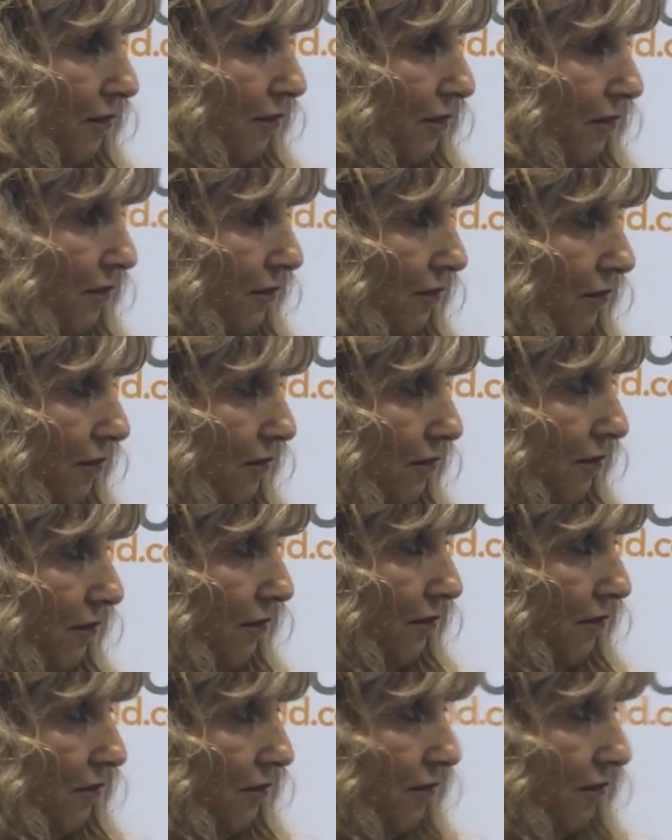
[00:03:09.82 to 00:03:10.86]

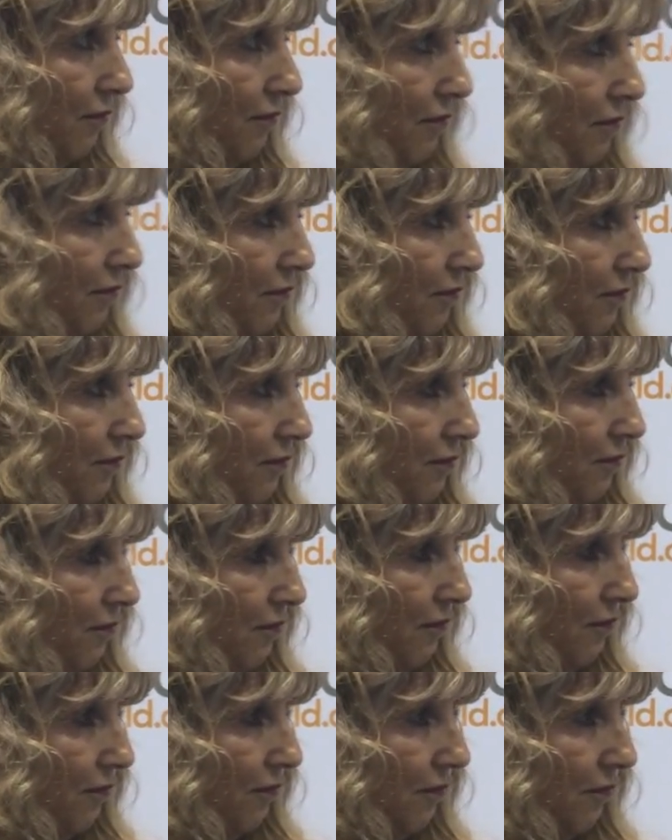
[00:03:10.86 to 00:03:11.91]

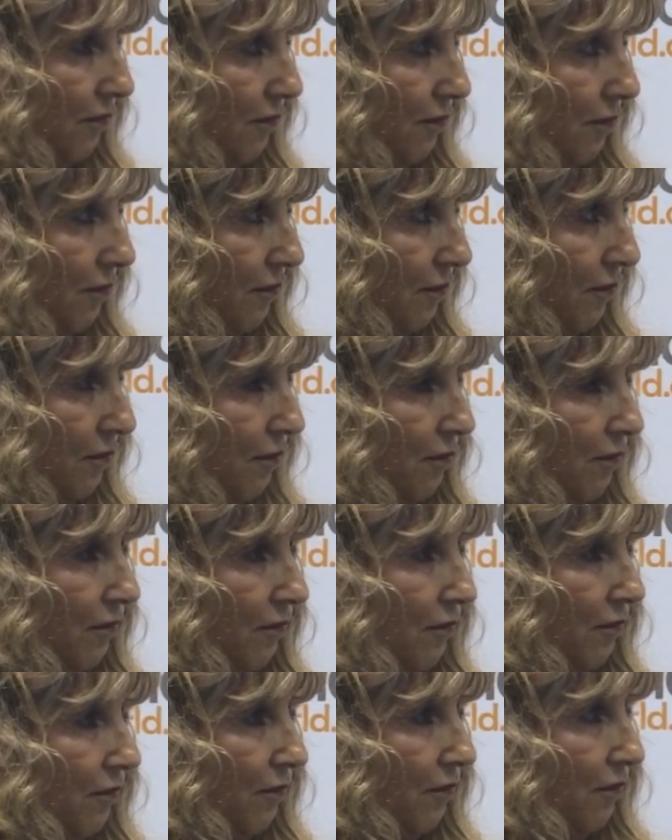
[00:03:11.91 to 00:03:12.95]

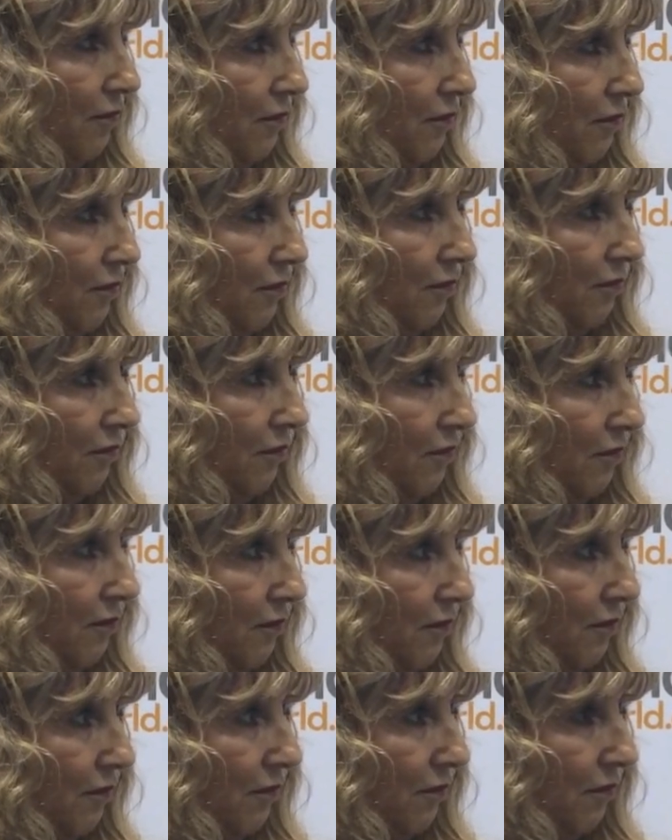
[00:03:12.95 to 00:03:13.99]

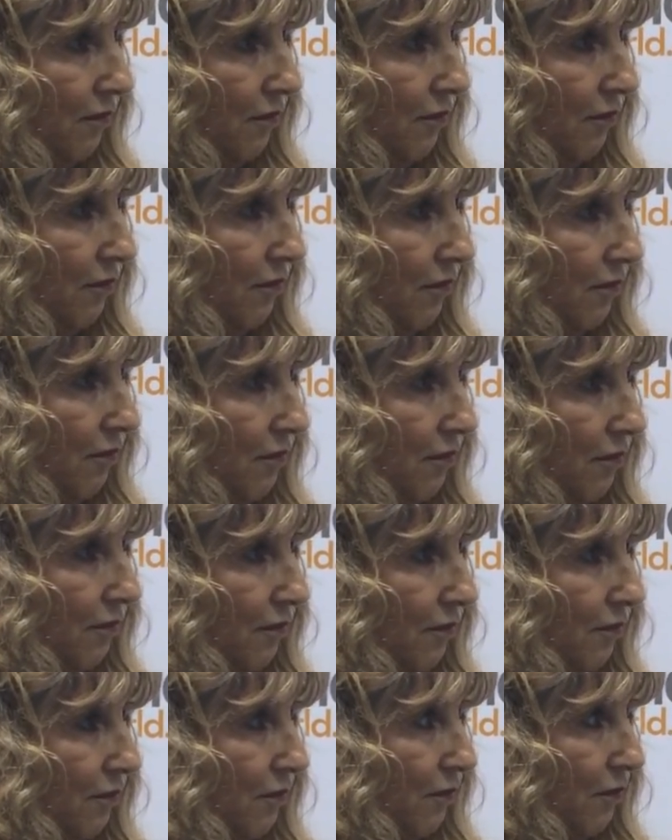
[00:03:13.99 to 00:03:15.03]

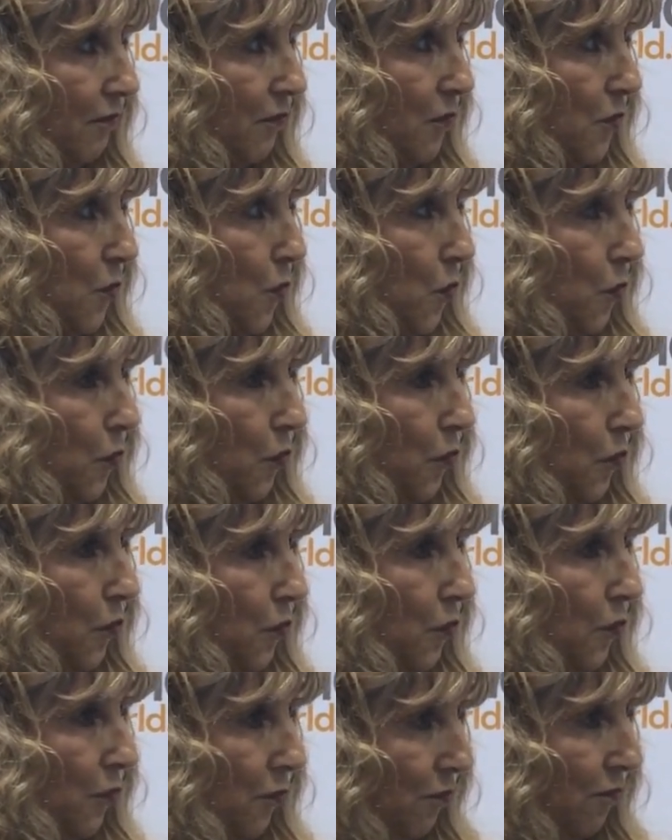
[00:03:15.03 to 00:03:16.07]

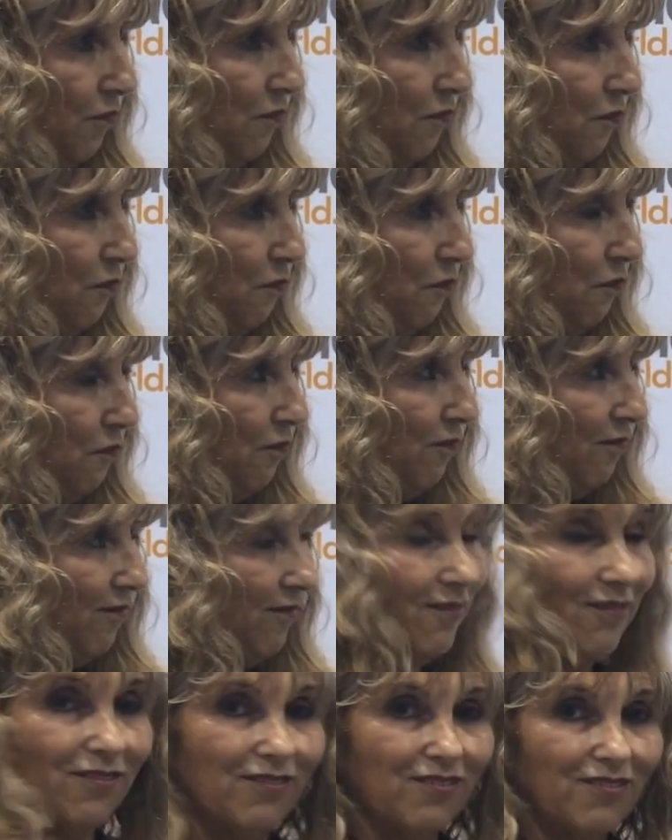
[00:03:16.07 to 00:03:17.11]

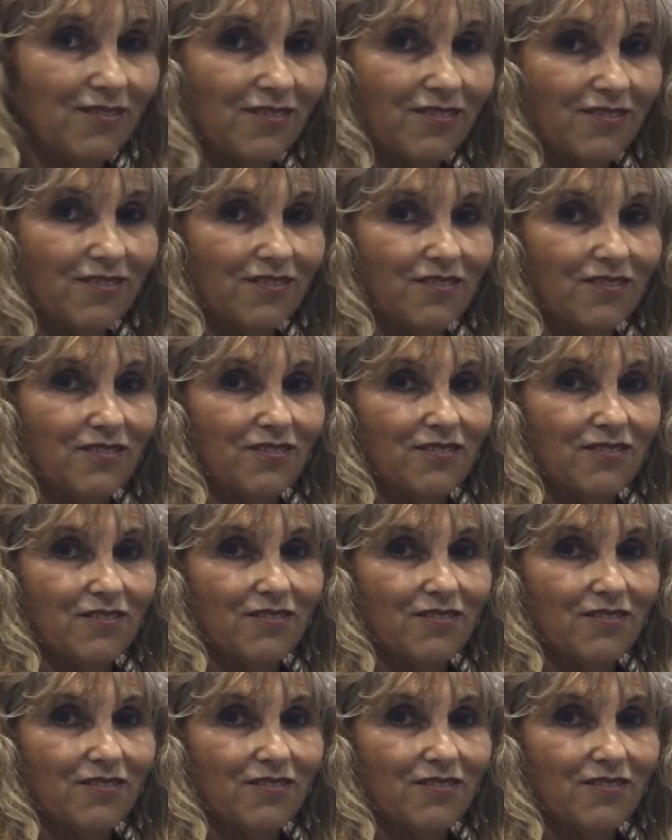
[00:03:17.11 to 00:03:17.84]
No words are spoken by the person on screen.